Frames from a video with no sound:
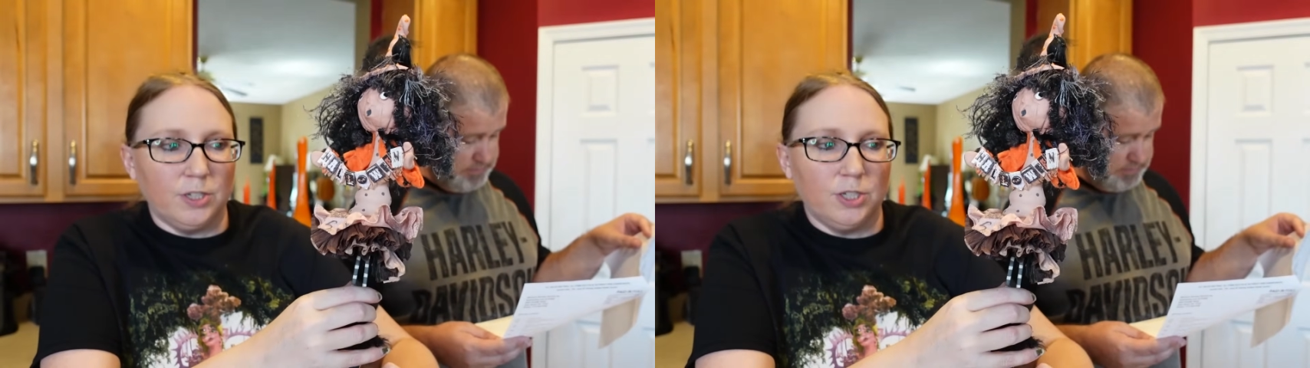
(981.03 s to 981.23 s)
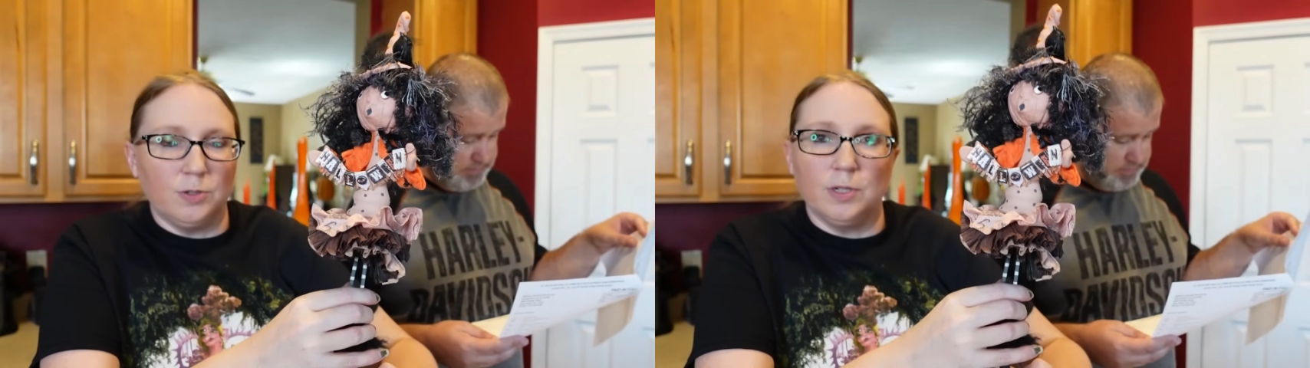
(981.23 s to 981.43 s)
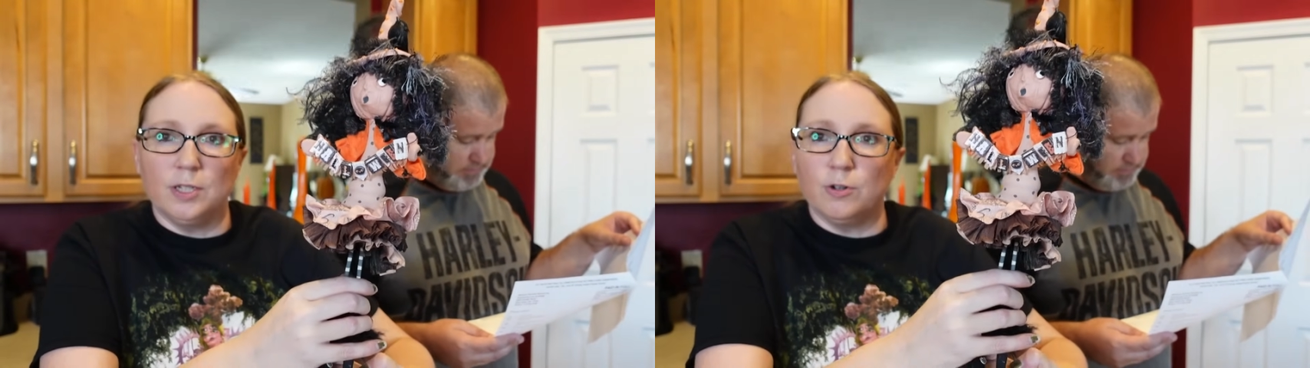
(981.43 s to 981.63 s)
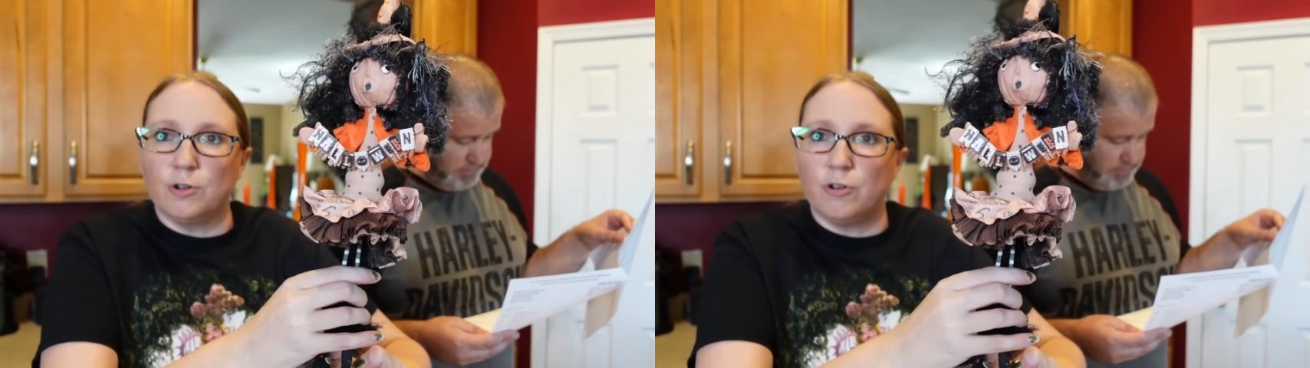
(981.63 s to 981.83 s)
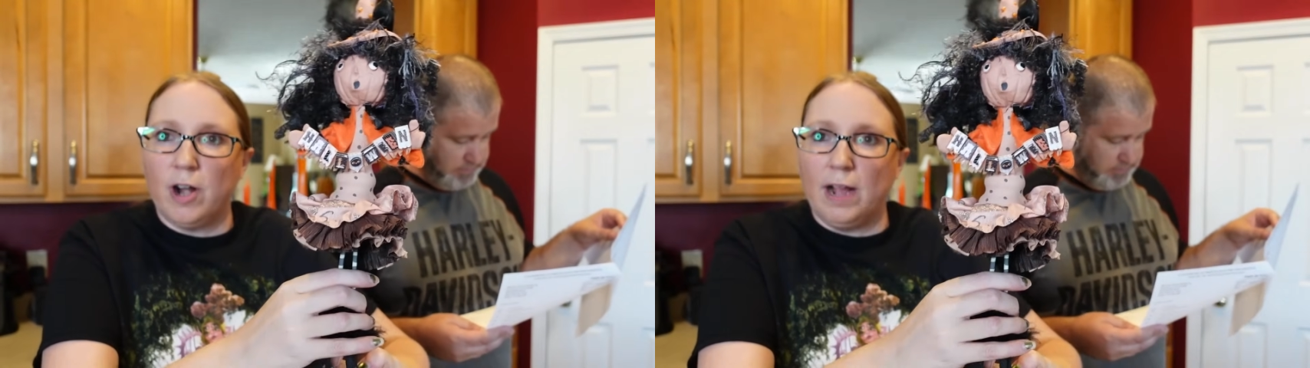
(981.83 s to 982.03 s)
Speaker 1: to do a little
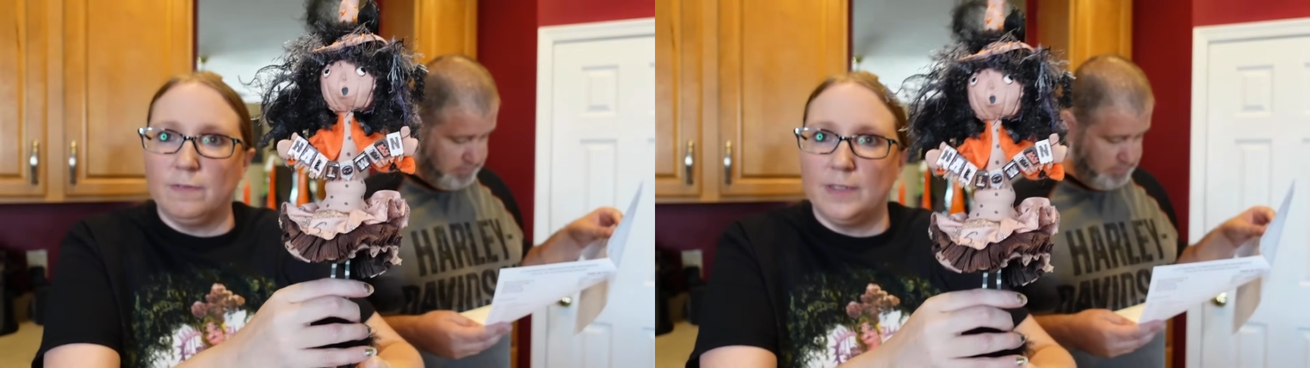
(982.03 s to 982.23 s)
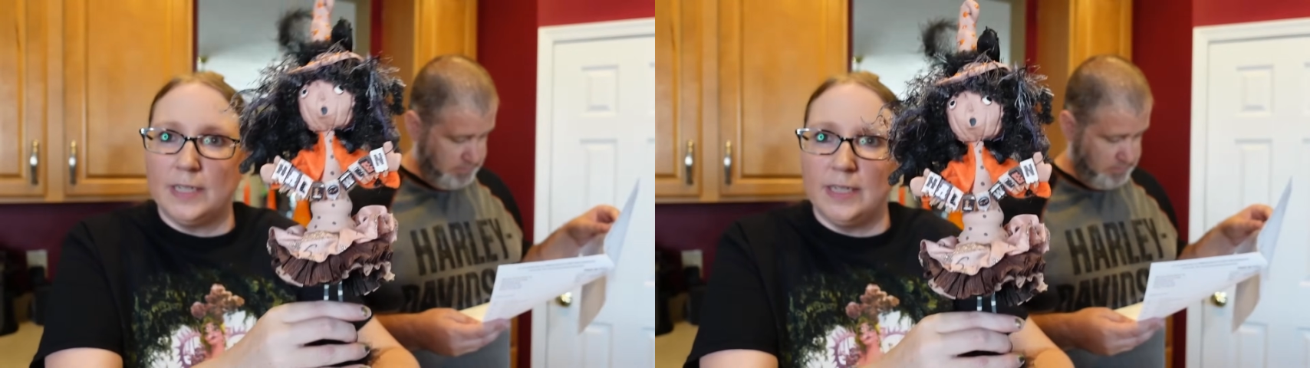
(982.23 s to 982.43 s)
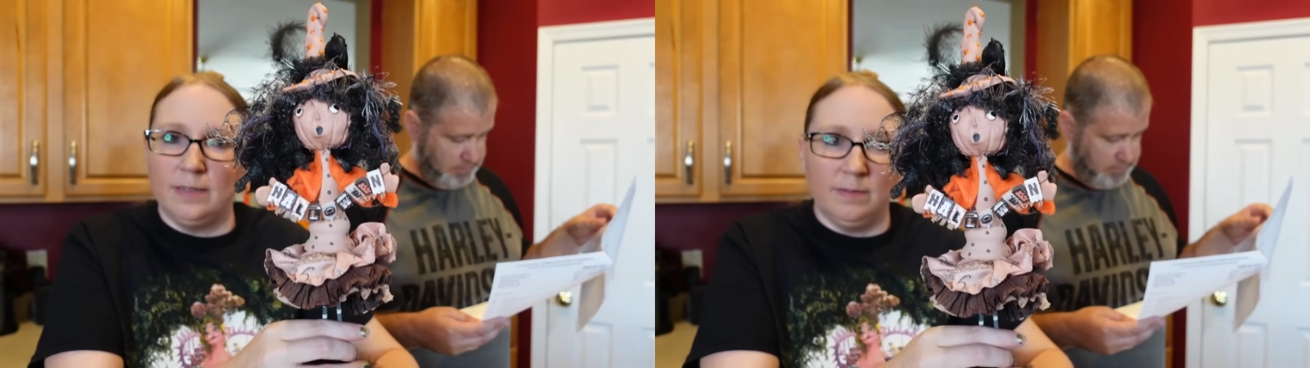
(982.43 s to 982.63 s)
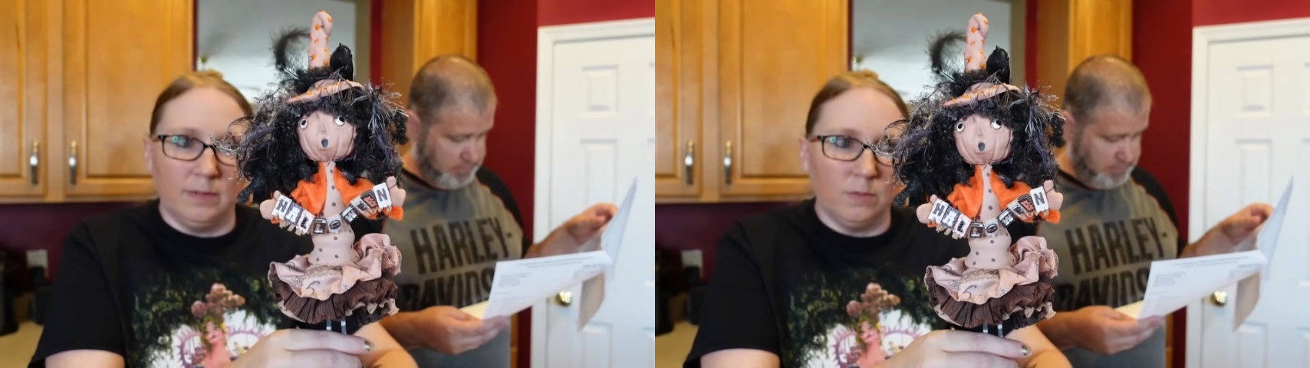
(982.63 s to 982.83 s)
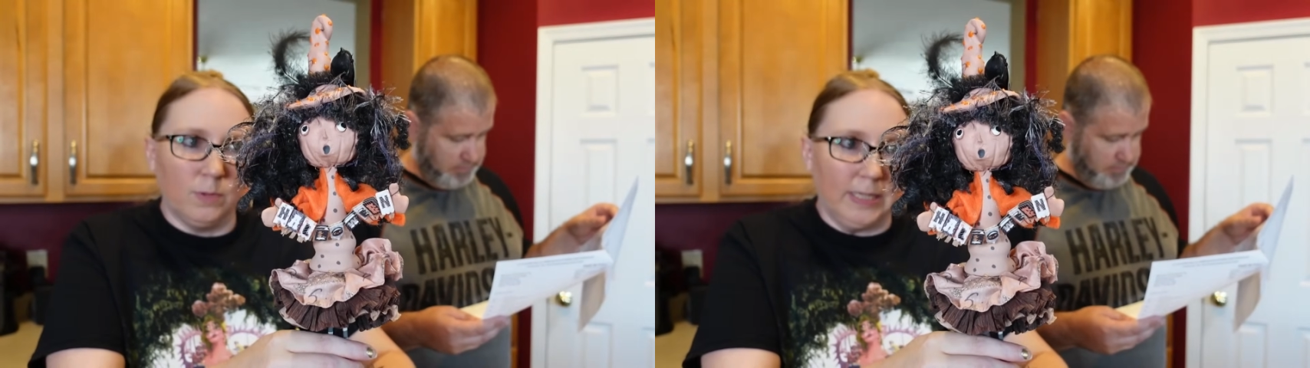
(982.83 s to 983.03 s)
crafting
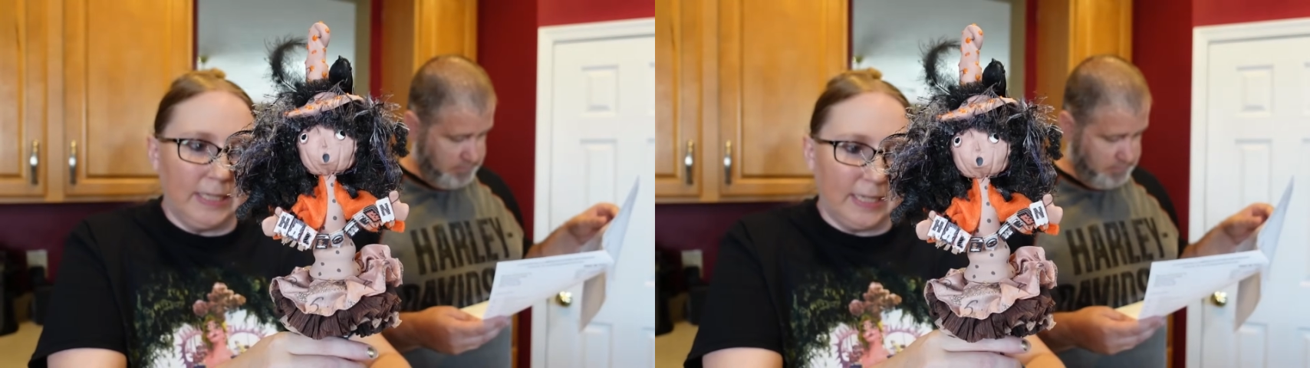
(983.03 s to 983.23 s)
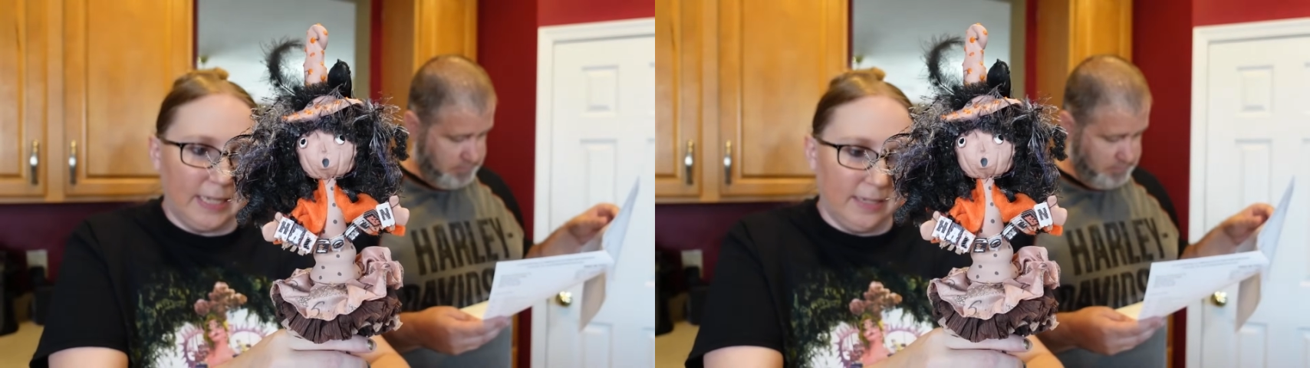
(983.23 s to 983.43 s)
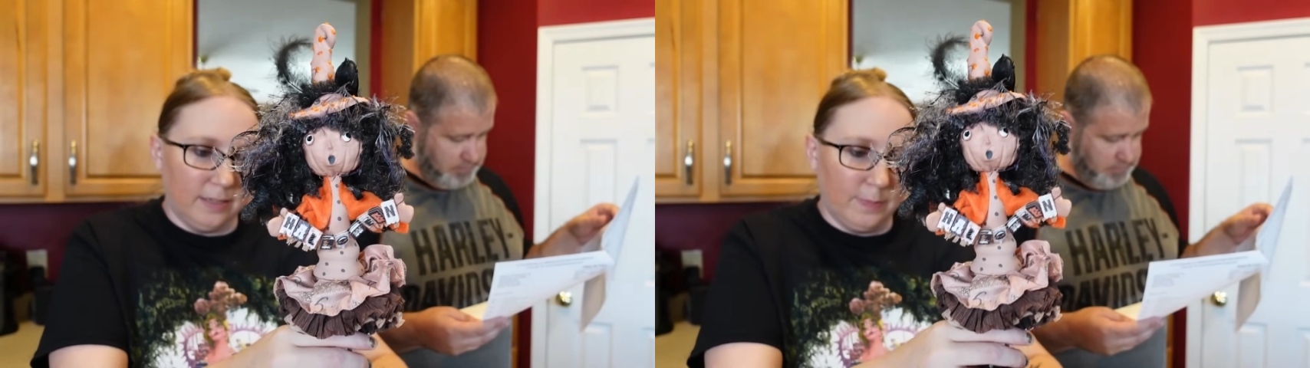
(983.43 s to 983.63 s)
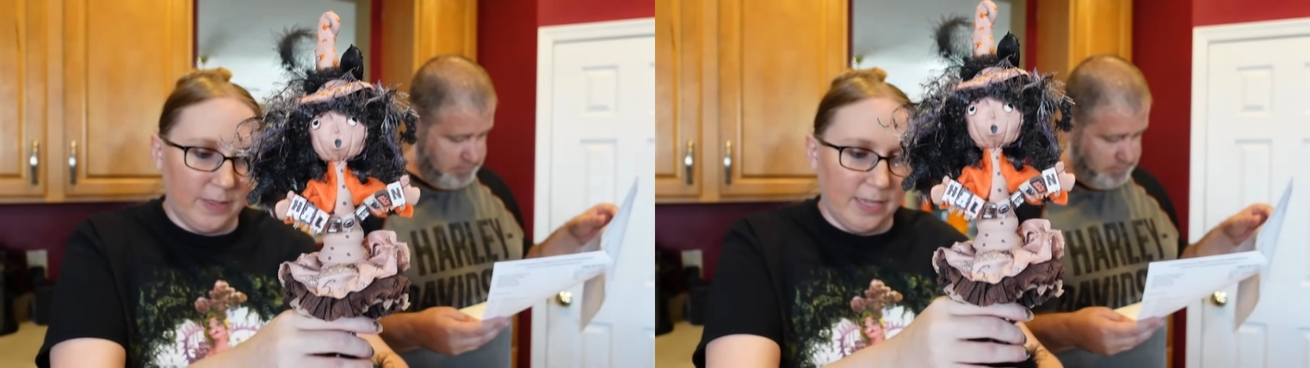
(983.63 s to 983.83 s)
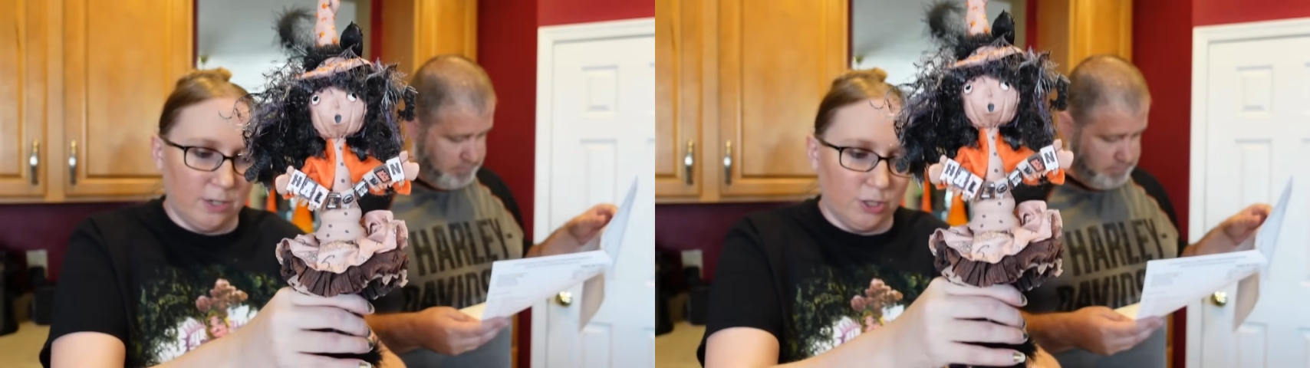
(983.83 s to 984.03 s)
with these, but they're